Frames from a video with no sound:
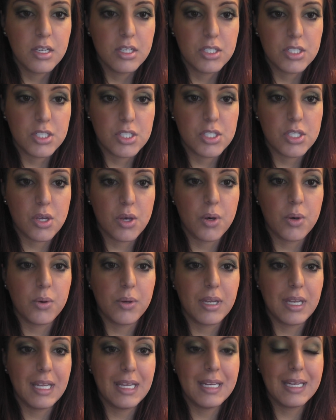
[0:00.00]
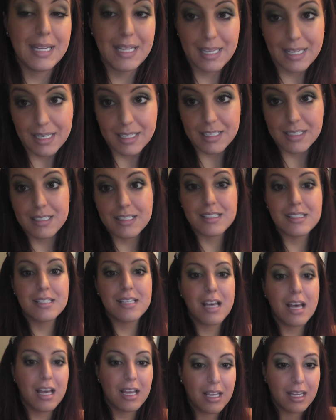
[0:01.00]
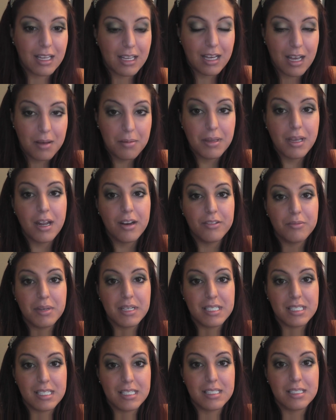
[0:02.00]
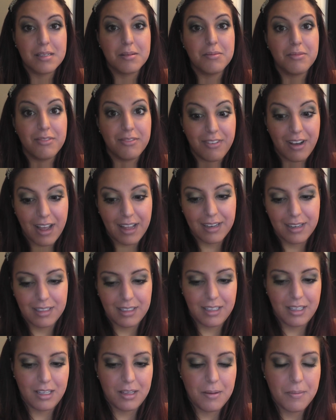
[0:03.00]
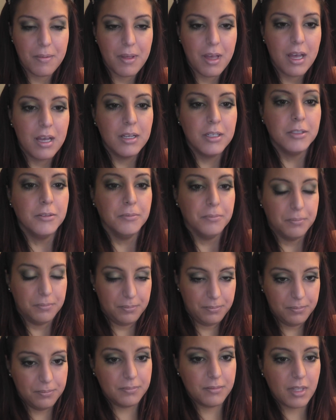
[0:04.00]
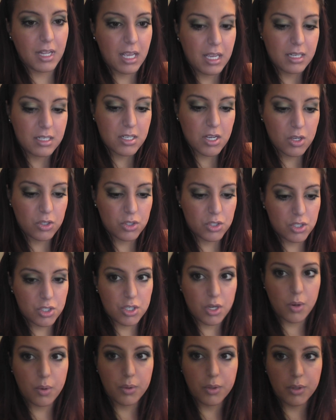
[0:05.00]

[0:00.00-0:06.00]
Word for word: So it is coming out of my system finally. And I'll show